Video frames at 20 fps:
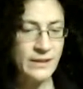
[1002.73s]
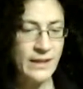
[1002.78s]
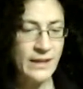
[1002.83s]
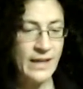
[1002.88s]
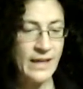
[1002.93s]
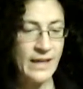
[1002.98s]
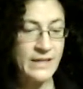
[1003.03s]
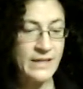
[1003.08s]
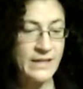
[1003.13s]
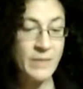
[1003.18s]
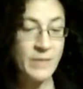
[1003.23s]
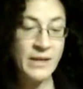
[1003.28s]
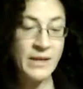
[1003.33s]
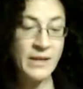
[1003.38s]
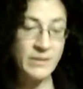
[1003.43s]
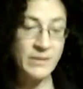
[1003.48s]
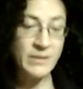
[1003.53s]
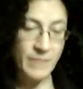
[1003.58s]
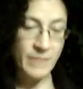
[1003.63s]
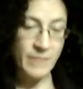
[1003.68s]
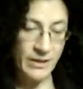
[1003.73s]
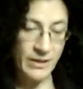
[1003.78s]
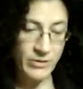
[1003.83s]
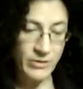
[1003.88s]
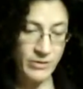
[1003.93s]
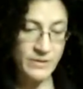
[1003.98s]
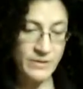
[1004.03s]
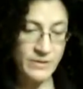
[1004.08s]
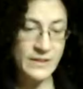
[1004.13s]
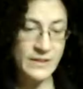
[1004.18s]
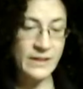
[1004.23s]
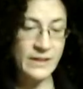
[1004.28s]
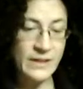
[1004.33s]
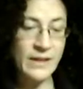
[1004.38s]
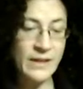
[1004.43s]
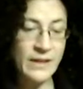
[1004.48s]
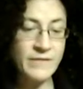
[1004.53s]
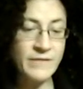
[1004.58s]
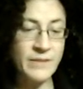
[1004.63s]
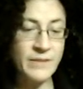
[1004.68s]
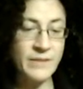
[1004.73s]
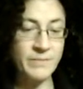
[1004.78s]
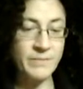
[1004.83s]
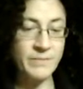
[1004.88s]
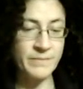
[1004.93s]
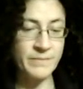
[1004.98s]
and I made him my curtsy and left him.